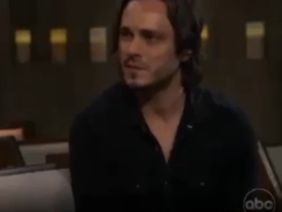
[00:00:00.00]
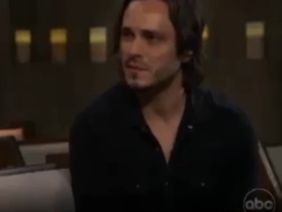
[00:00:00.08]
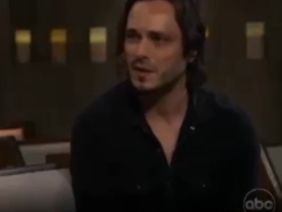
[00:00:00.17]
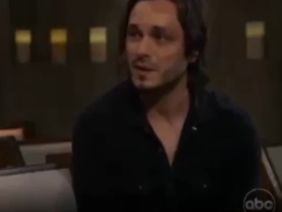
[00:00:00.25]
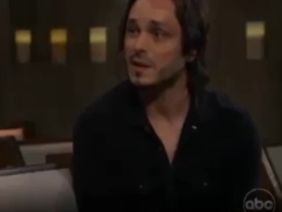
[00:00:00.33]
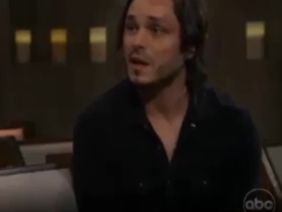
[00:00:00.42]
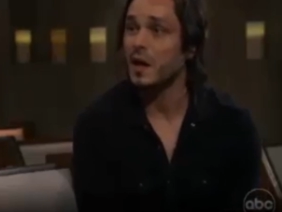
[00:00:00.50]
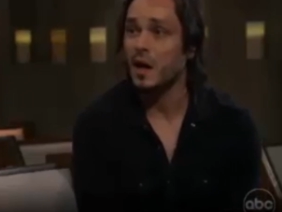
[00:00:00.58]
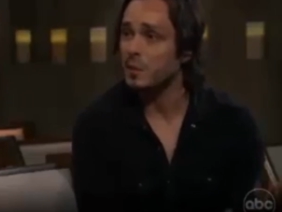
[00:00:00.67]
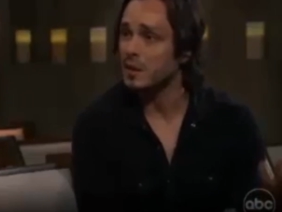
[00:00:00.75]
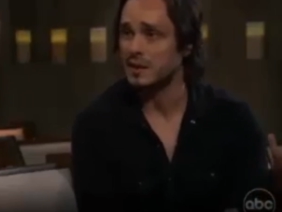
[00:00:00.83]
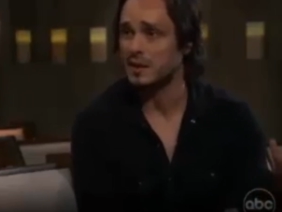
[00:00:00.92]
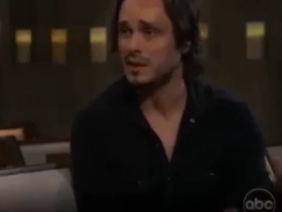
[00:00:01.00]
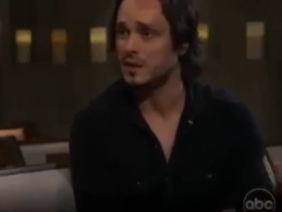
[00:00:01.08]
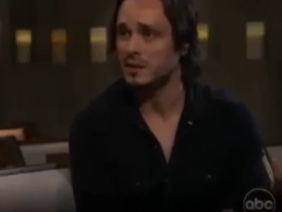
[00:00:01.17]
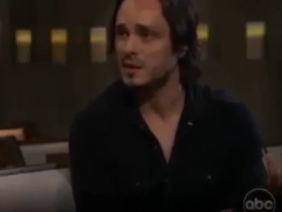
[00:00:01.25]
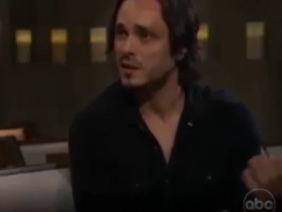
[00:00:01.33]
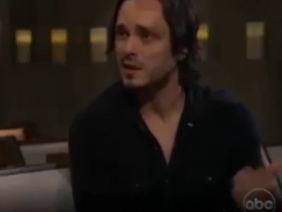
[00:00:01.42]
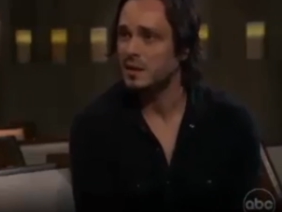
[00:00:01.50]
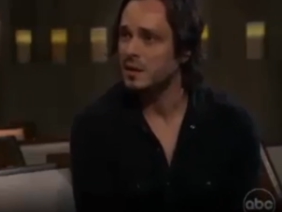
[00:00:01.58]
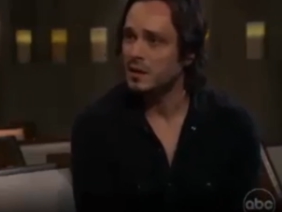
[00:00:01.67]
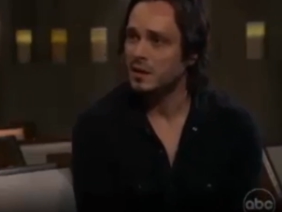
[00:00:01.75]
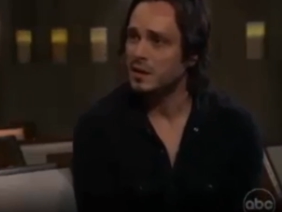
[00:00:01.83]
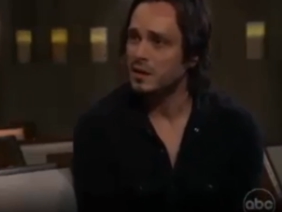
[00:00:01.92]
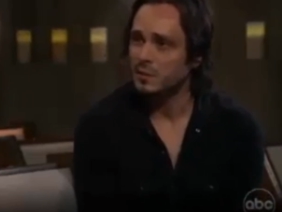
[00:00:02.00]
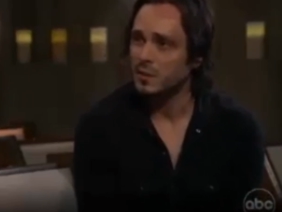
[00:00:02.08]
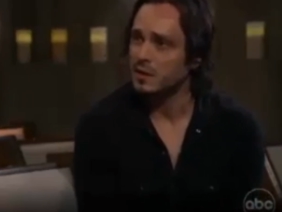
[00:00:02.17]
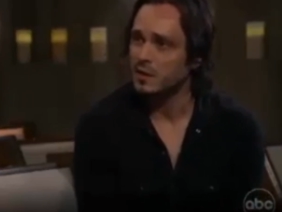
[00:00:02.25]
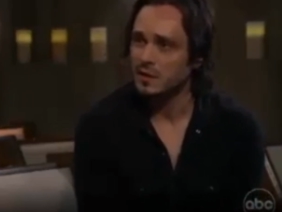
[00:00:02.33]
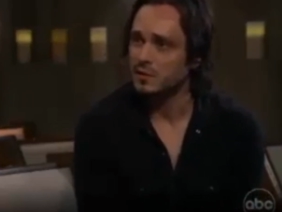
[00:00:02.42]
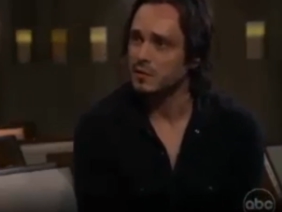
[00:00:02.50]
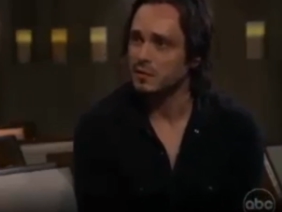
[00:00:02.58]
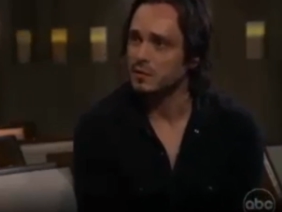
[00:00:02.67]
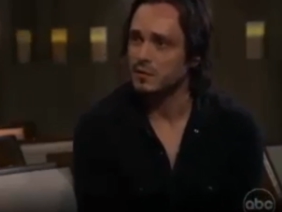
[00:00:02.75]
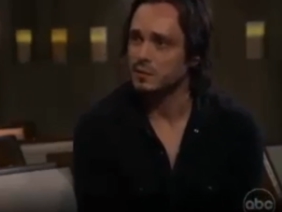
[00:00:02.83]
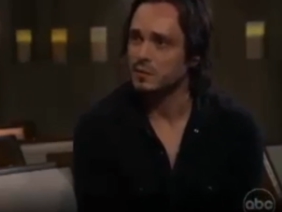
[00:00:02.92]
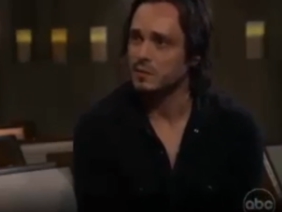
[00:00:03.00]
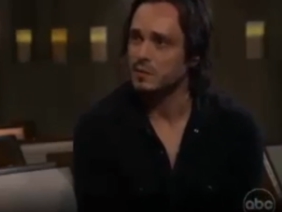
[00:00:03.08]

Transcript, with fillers: an anomaly in my liver from